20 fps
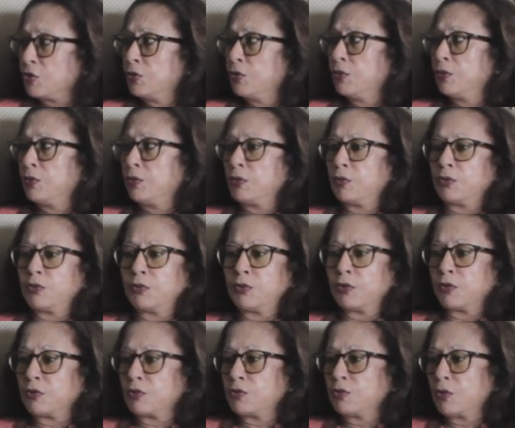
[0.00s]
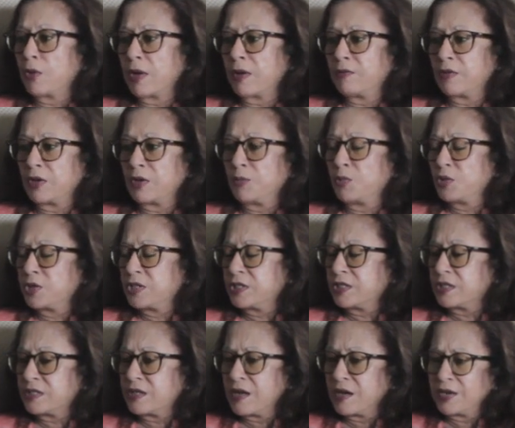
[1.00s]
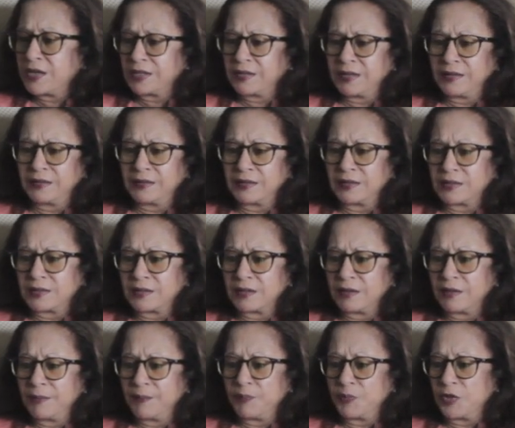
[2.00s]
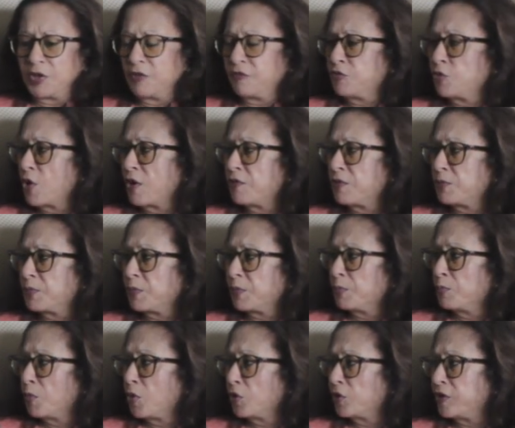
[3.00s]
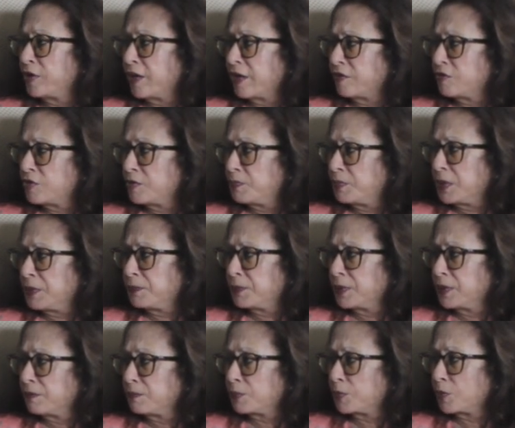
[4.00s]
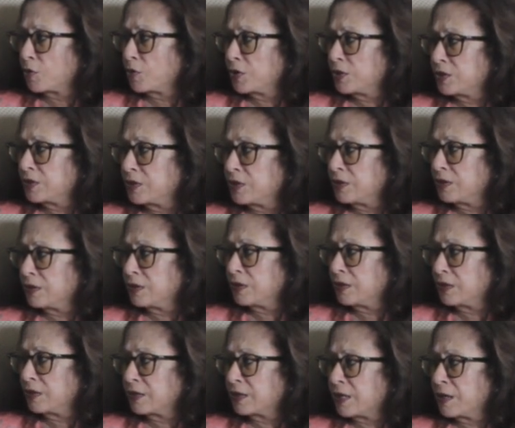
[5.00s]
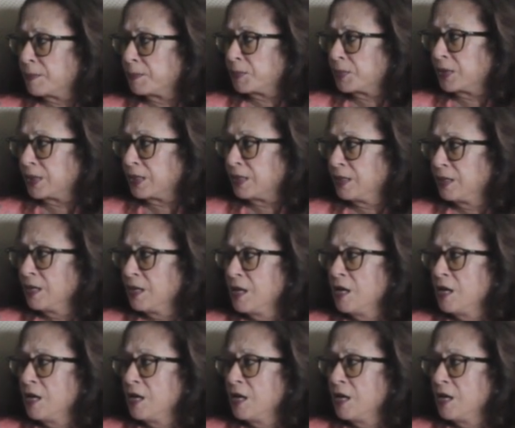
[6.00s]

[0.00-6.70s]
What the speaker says: You know, you have, what is it now? I think that if you have more than 100 people employed in a company,